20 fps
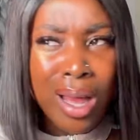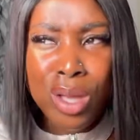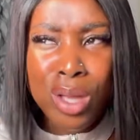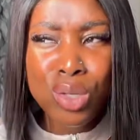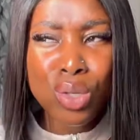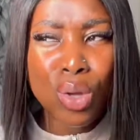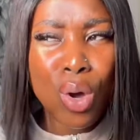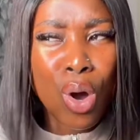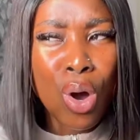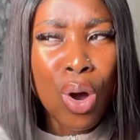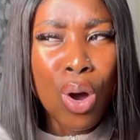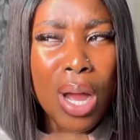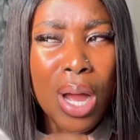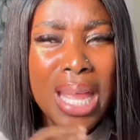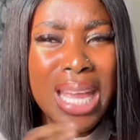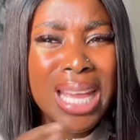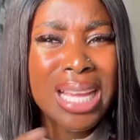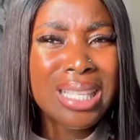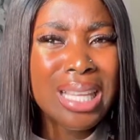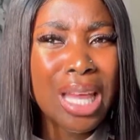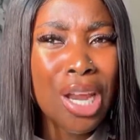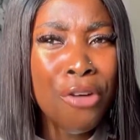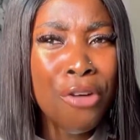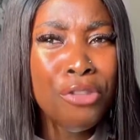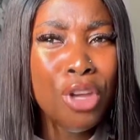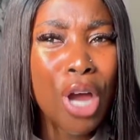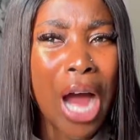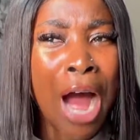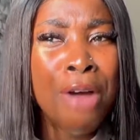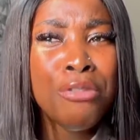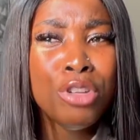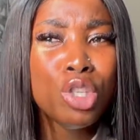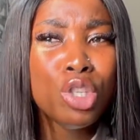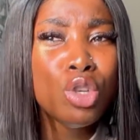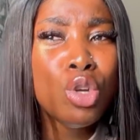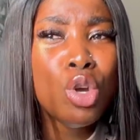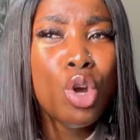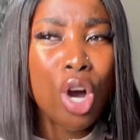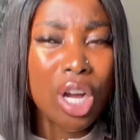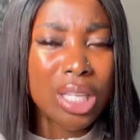So instead of you having
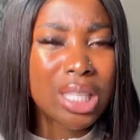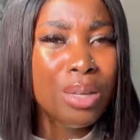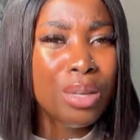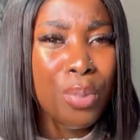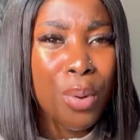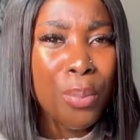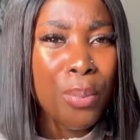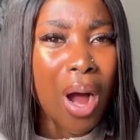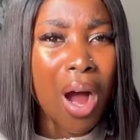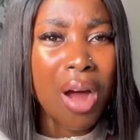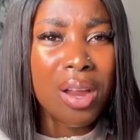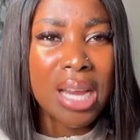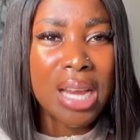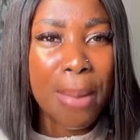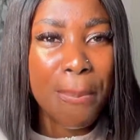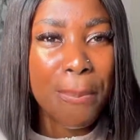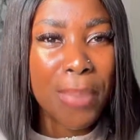to gossip about another